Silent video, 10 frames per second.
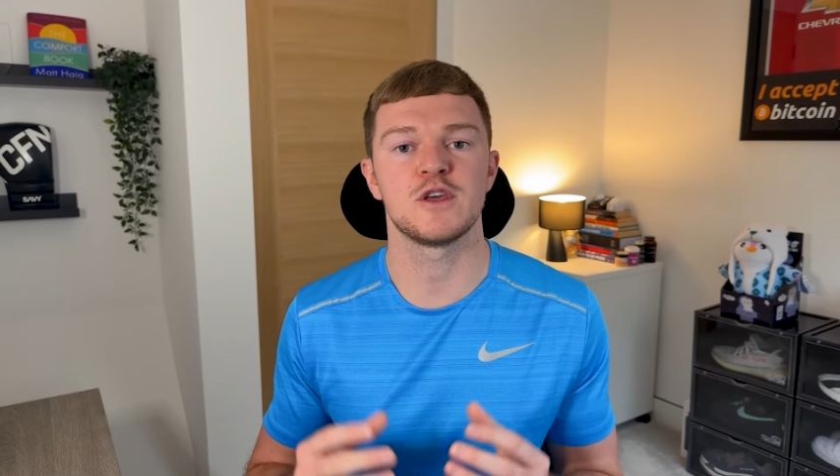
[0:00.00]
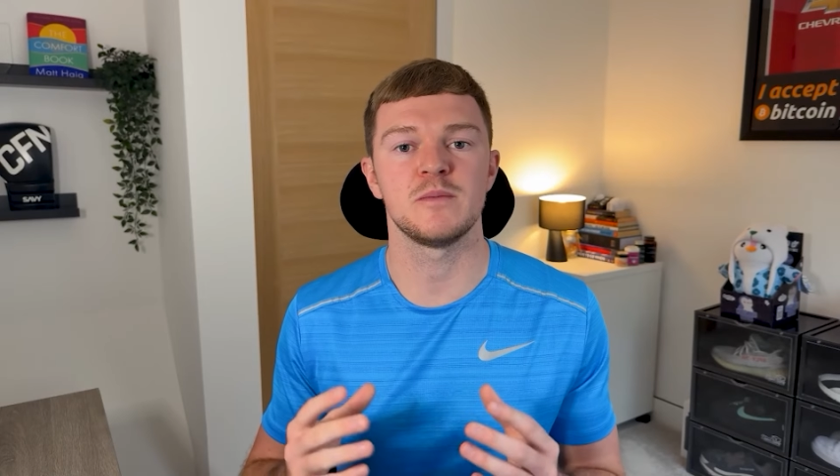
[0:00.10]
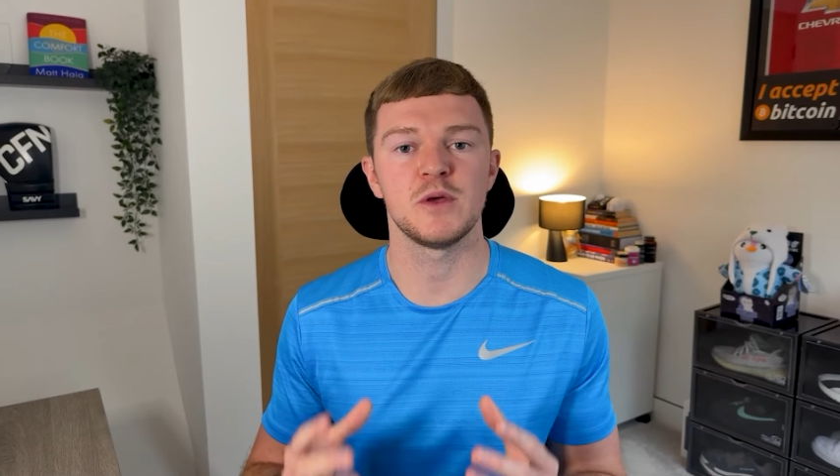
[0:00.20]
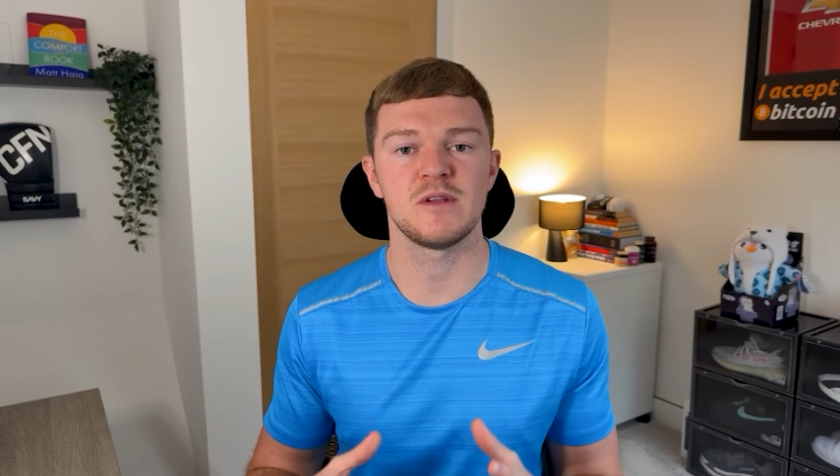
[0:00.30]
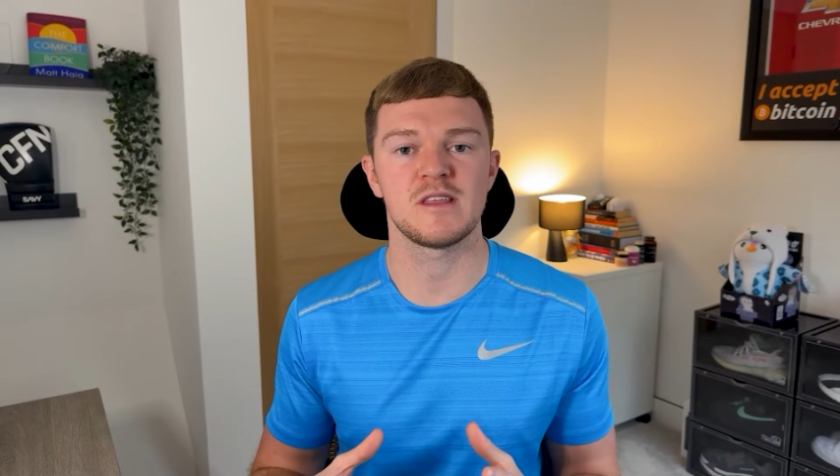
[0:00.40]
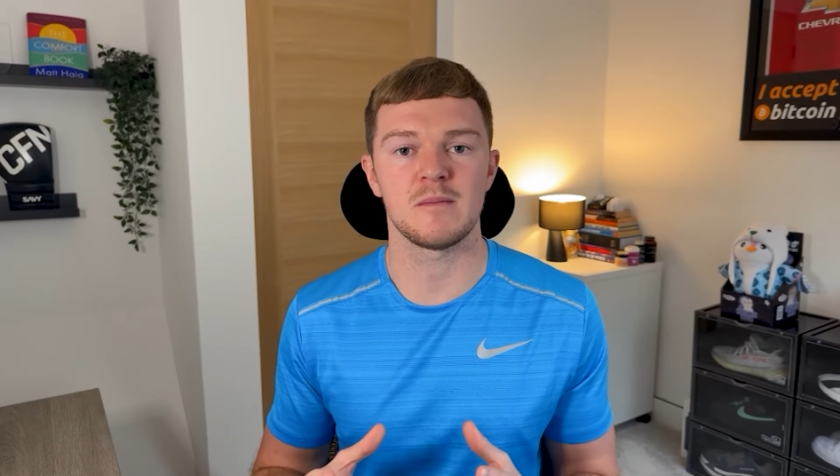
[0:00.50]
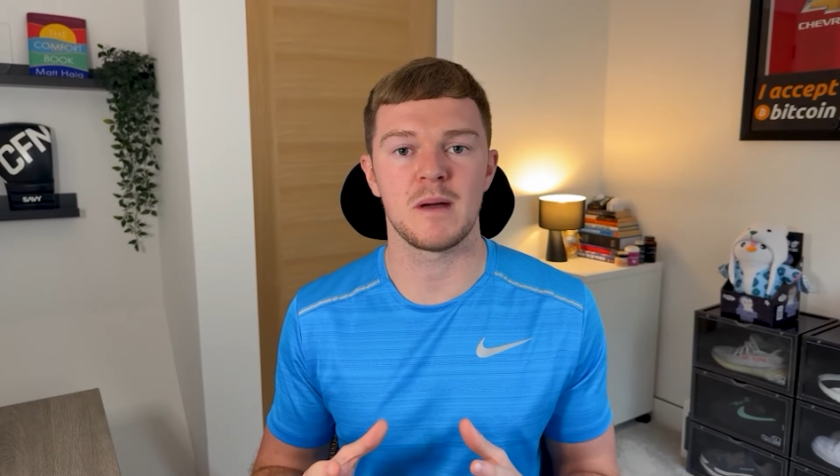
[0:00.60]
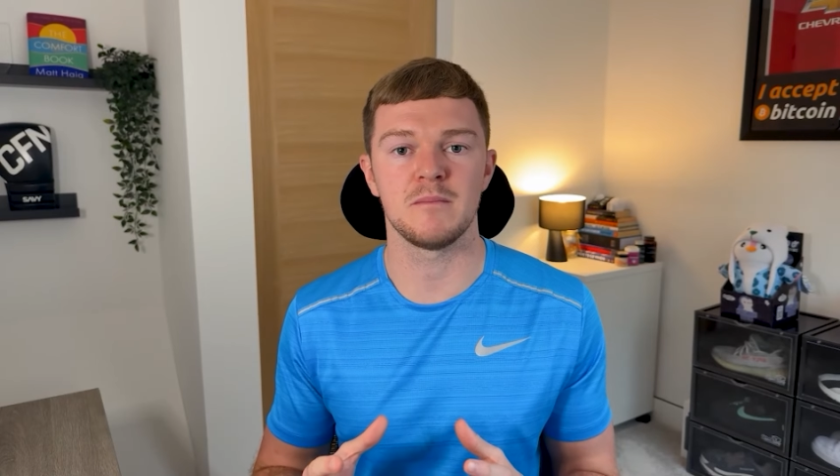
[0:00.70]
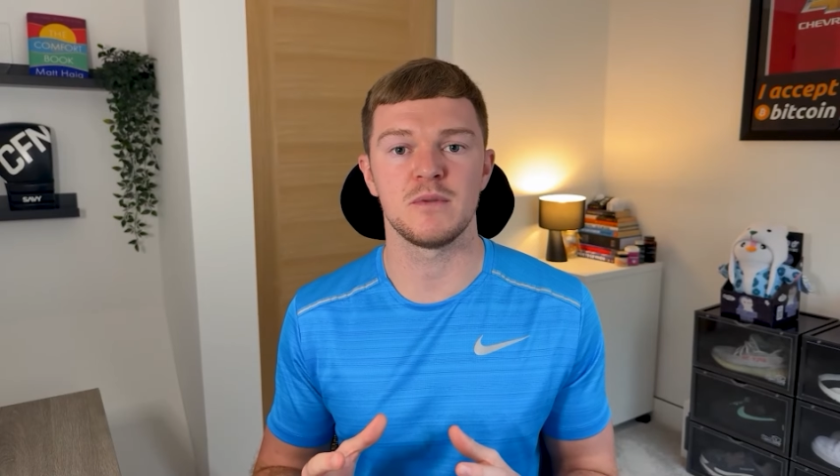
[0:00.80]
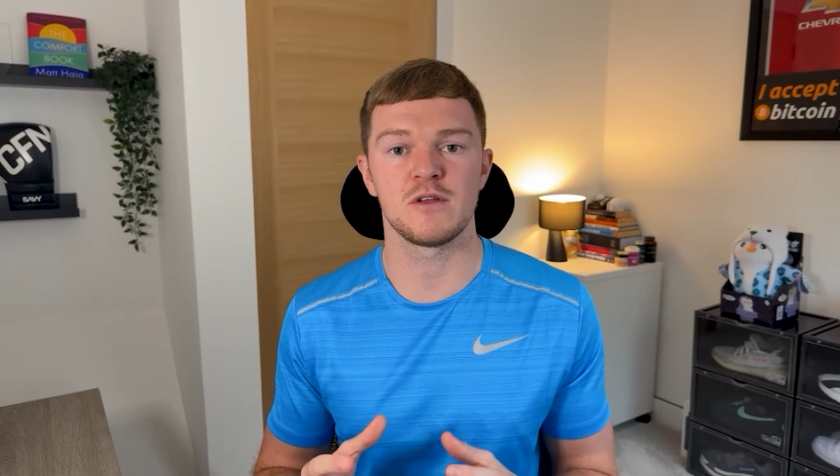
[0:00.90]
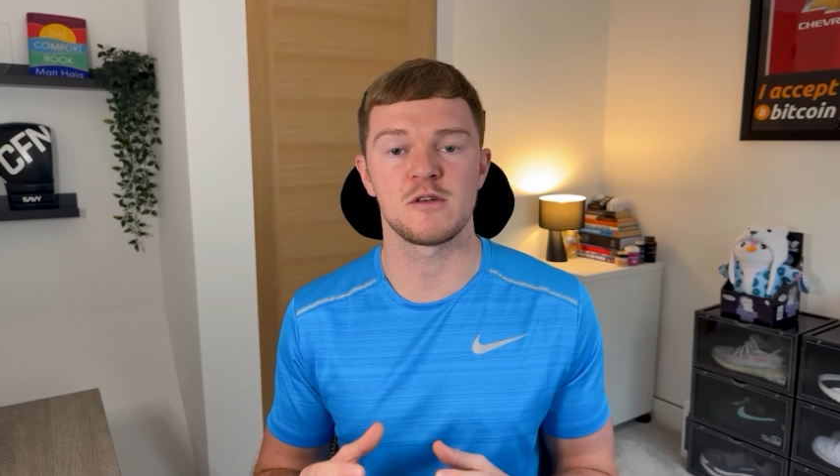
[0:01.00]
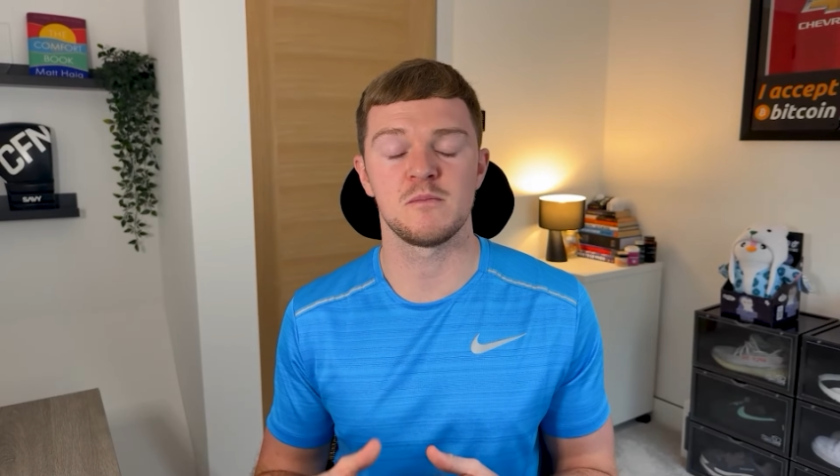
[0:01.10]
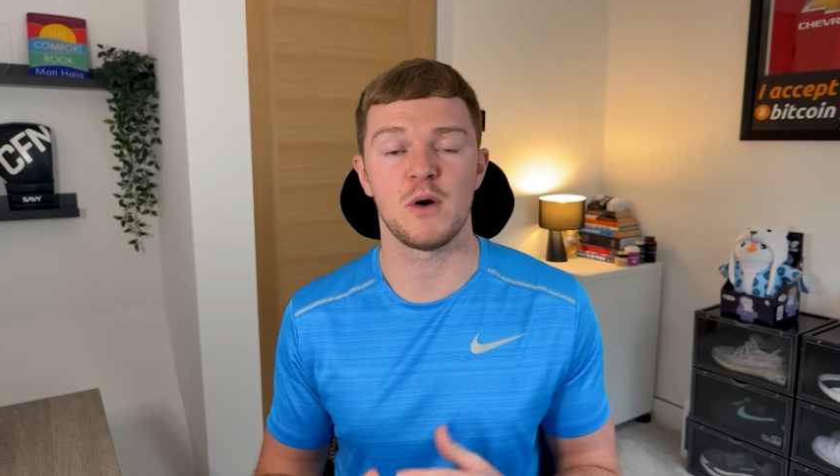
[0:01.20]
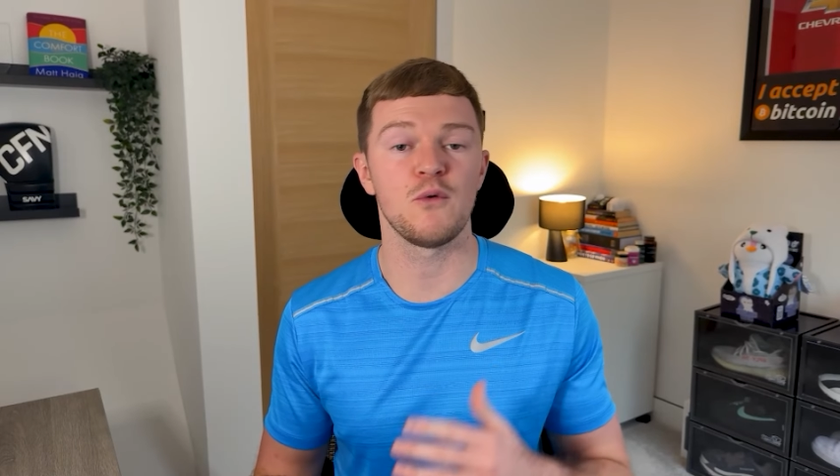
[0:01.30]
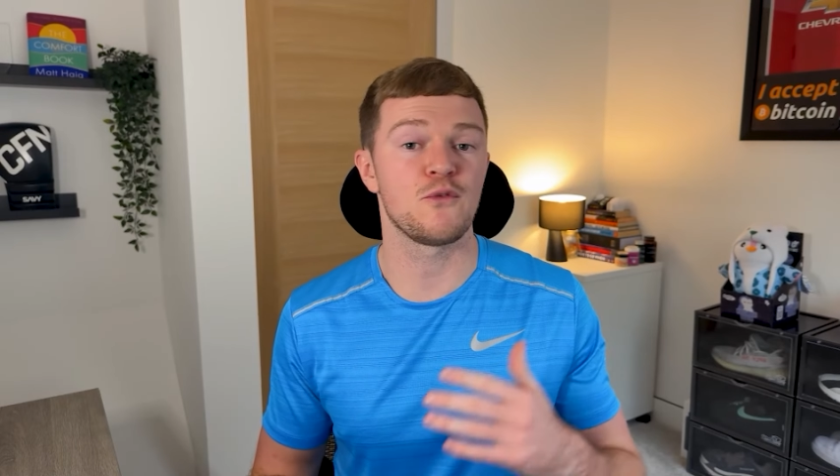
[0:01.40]
community members,
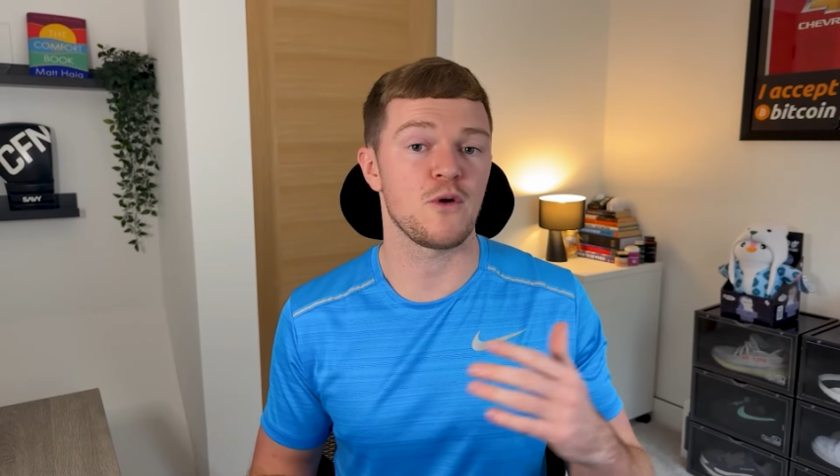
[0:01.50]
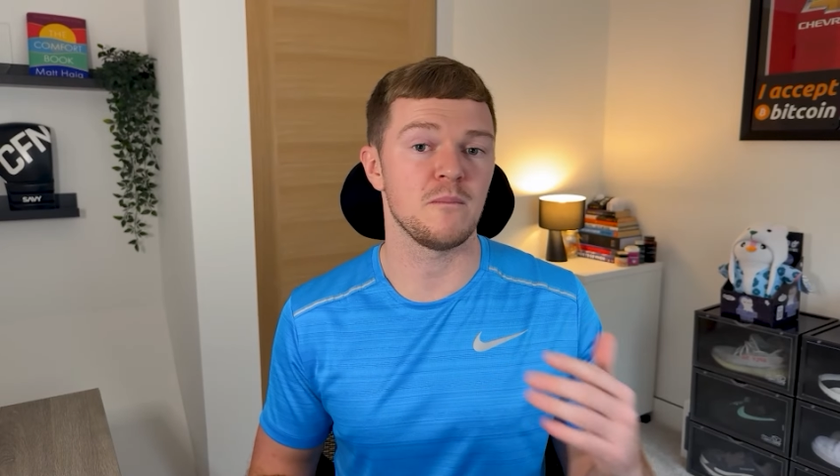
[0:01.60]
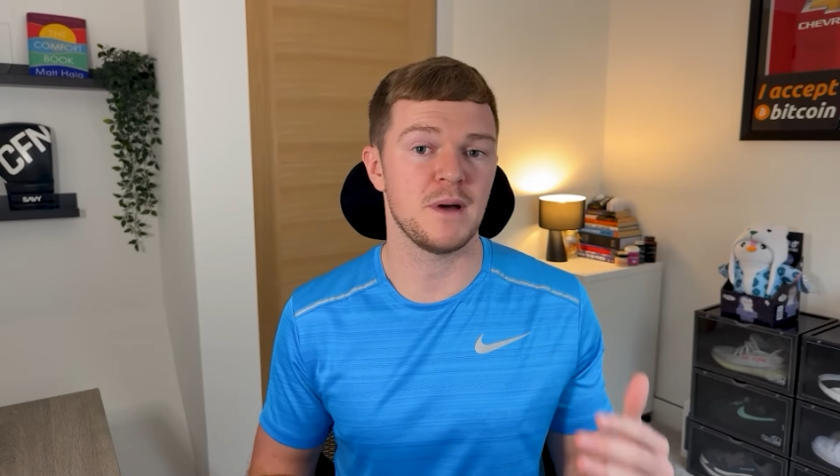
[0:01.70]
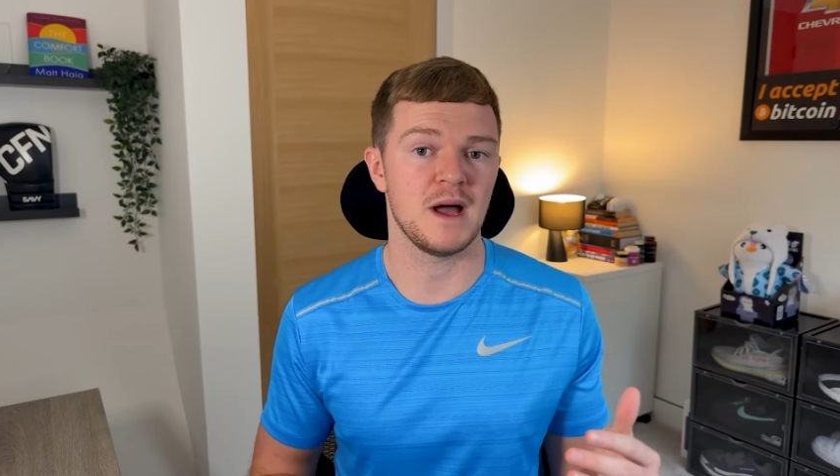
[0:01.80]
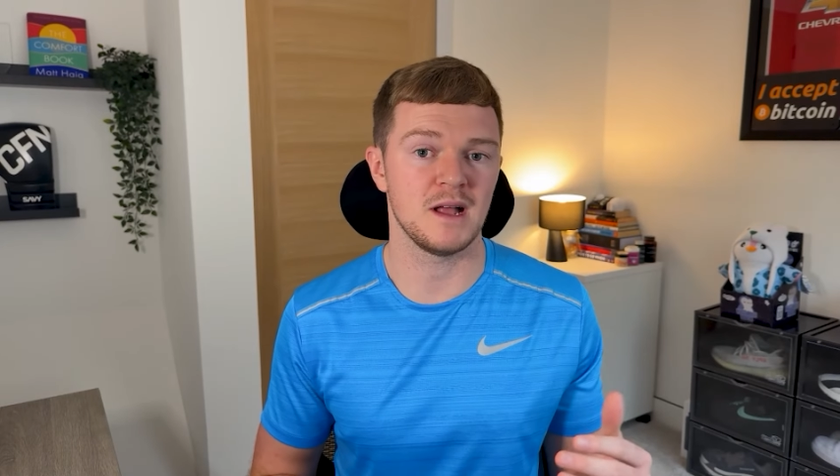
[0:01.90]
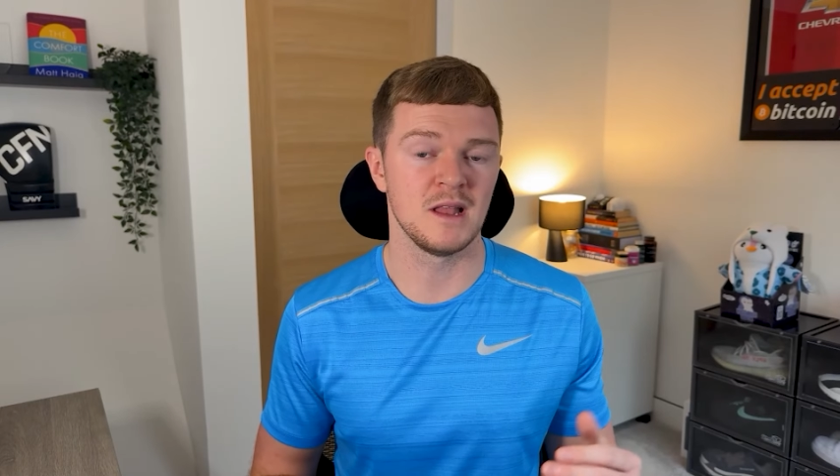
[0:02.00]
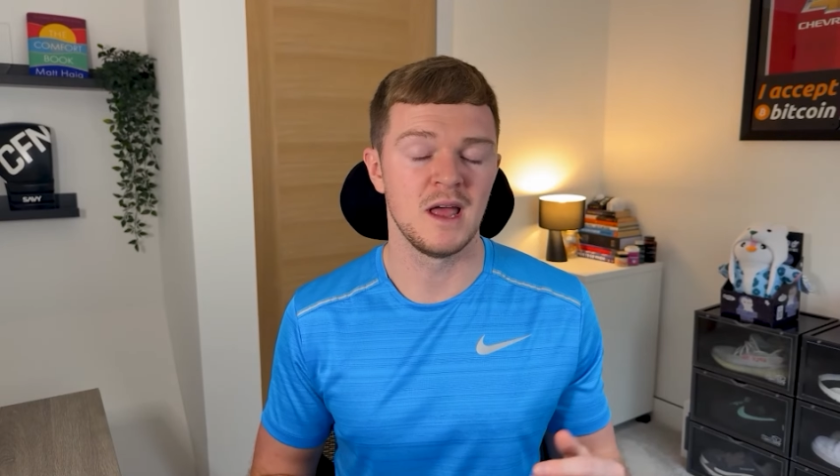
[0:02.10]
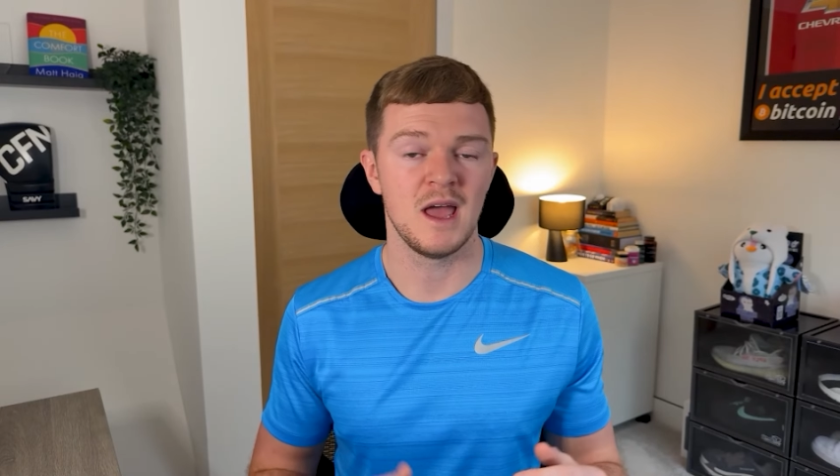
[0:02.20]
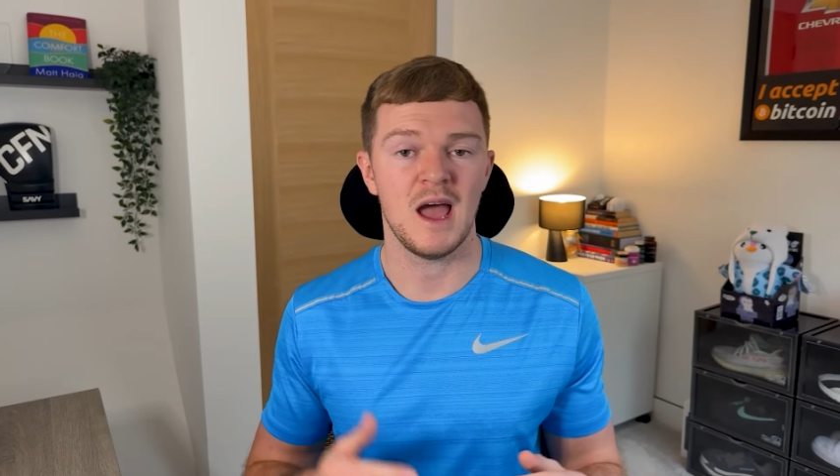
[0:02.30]
both from PAAL